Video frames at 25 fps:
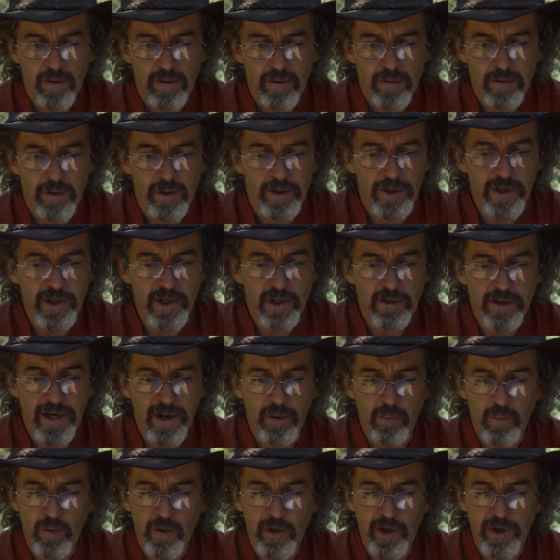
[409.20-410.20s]
You did a
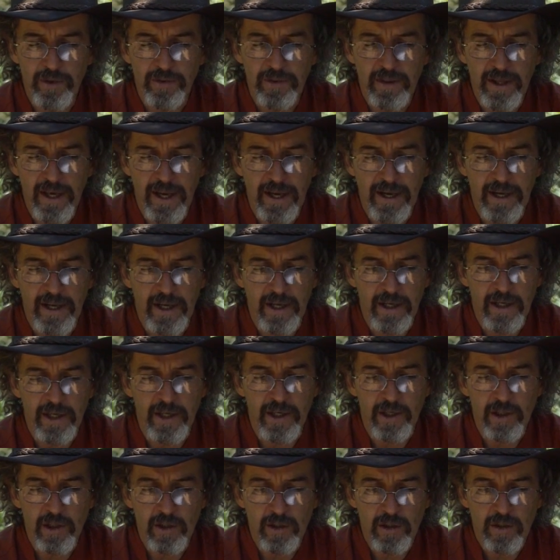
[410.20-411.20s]
great word there
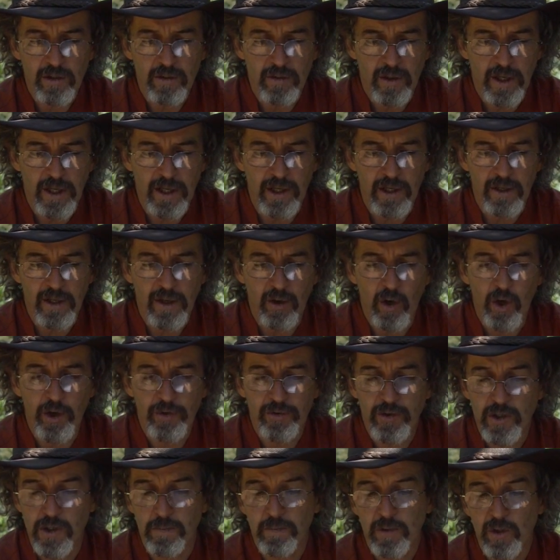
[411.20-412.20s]
in
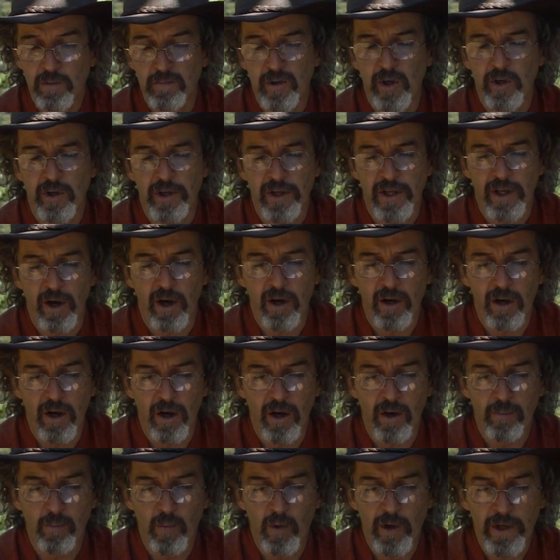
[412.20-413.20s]
Earthship community.
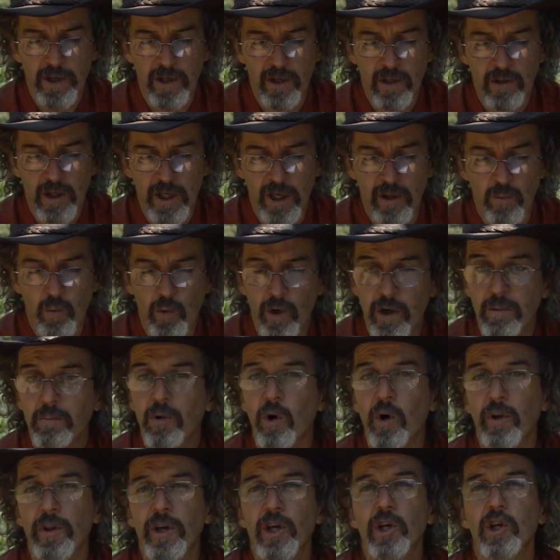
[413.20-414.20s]
I'm going to work
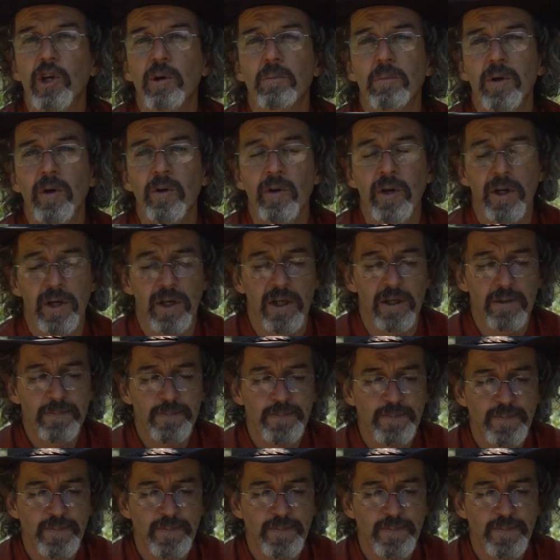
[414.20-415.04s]
more on the community.